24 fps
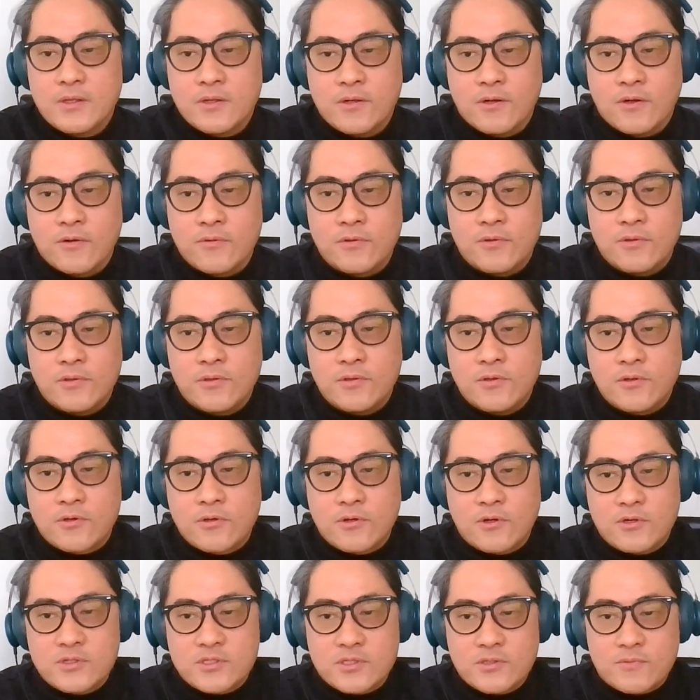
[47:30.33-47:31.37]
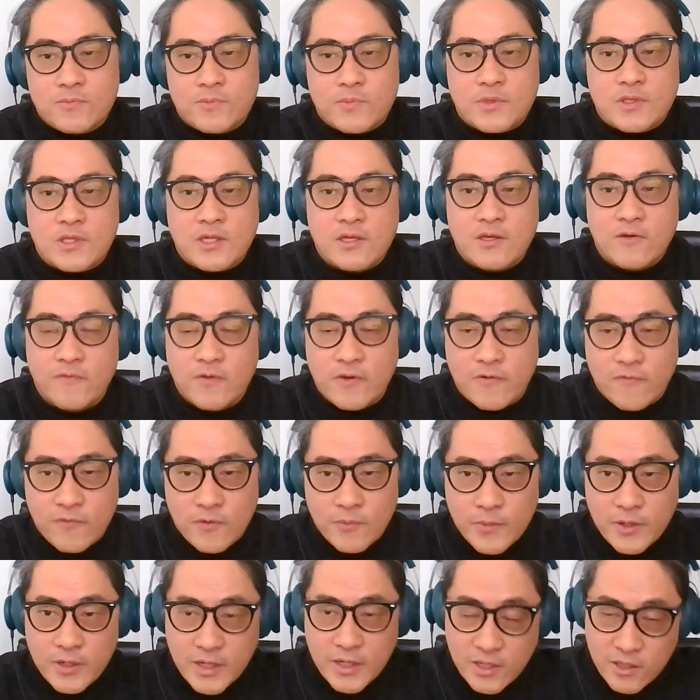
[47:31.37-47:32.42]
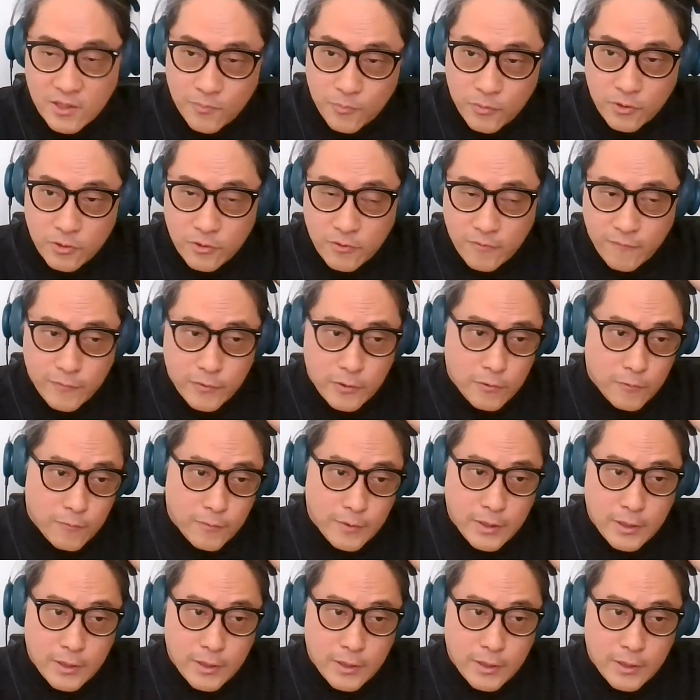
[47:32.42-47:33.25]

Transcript: you could also think of it from another point of view,